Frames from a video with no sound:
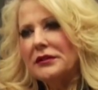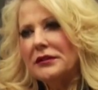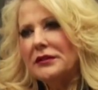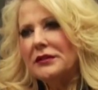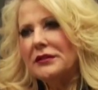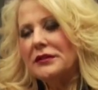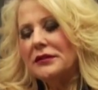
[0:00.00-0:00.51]

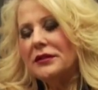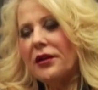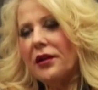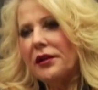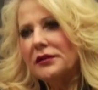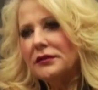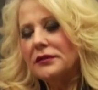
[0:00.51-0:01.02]
And then you said
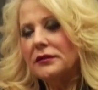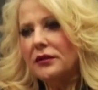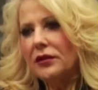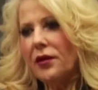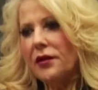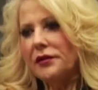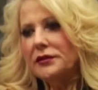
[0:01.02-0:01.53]
there's
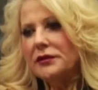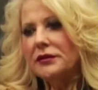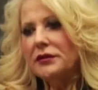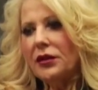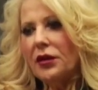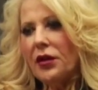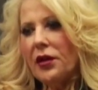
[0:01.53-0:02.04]
another
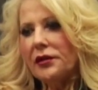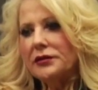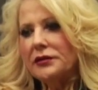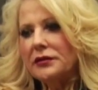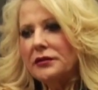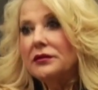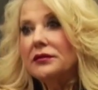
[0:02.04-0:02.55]
weekly call for
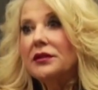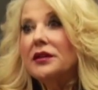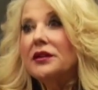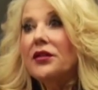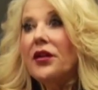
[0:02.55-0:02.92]
leaders.